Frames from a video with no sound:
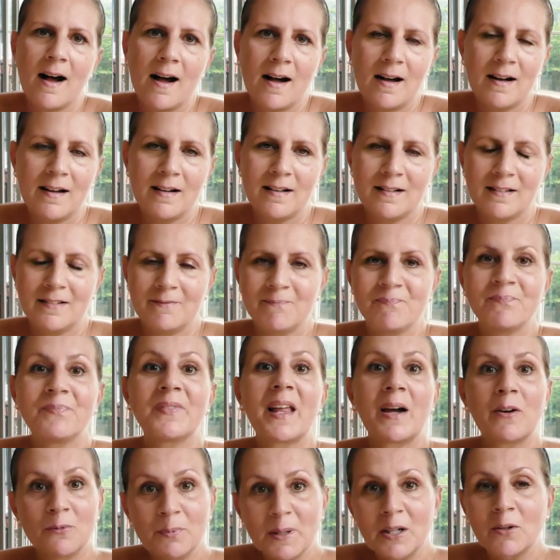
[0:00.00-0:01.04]
oh,
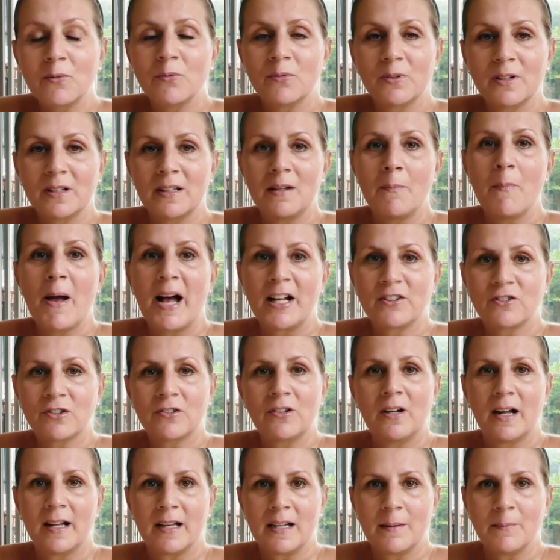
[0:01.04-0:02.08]
that would be a really
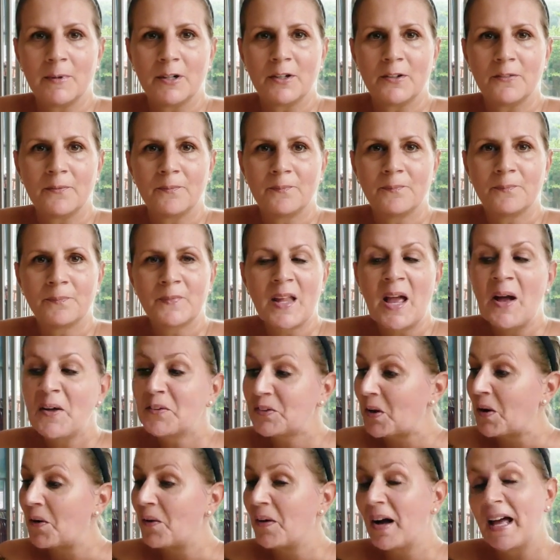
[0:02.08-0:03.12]
magical honeymoon.
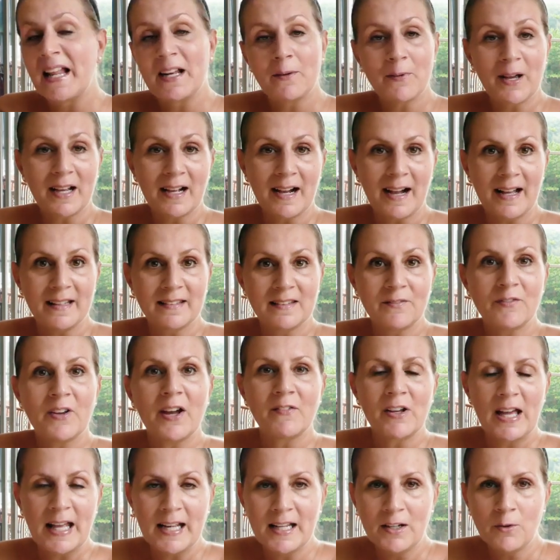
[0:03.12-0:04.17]
So anyway guys, if you
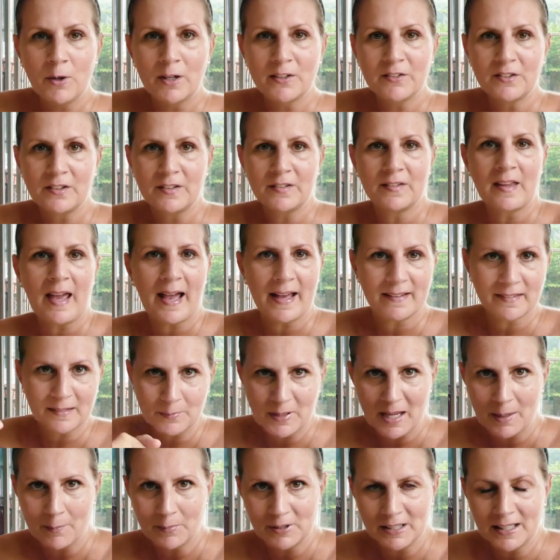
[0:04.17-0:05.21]
have any questions, ask them
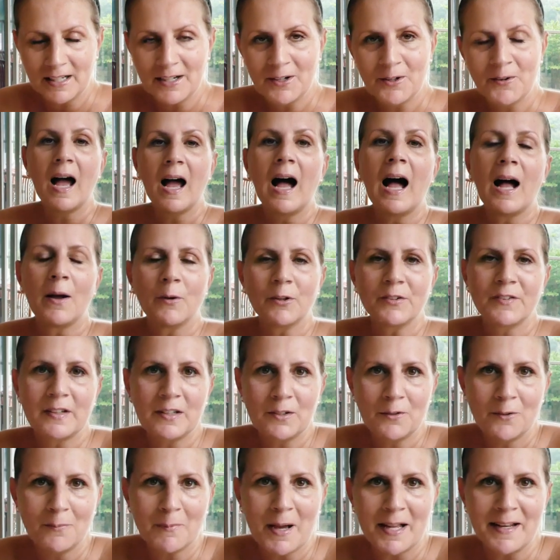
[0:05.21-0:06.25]
down below. I will see
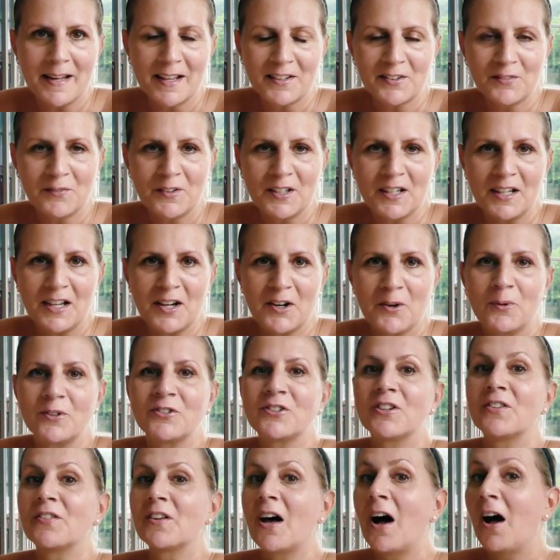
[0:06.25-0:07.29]
you in my next video,
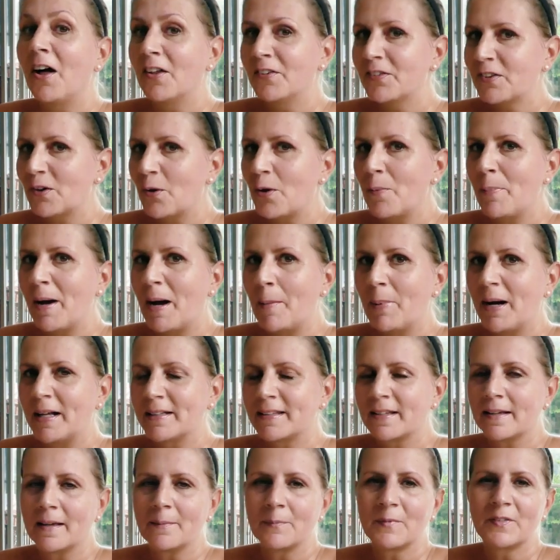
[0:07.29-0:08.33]
which is also about
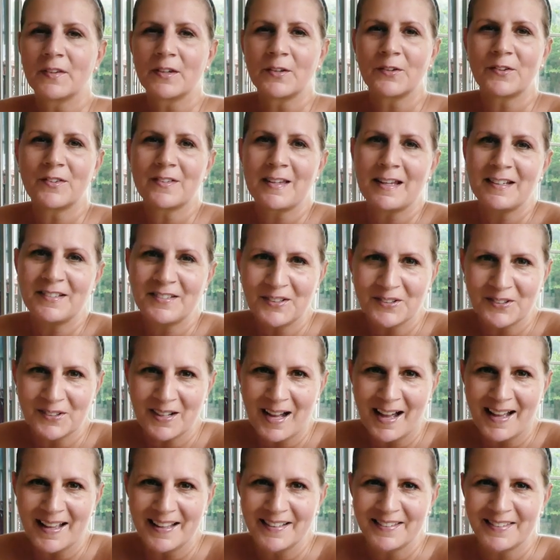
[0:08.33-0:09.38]
Batam, so stay tuned
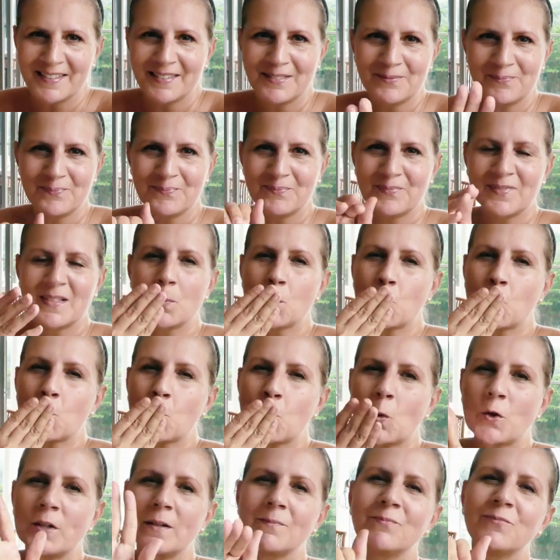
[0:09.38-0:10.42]
guys.
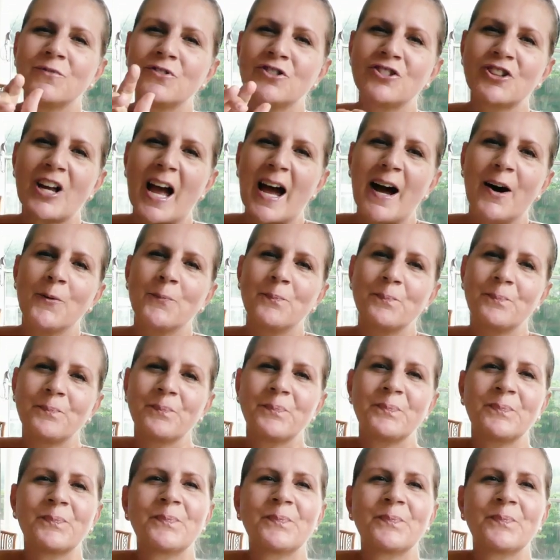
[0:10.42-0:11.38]
Ciao.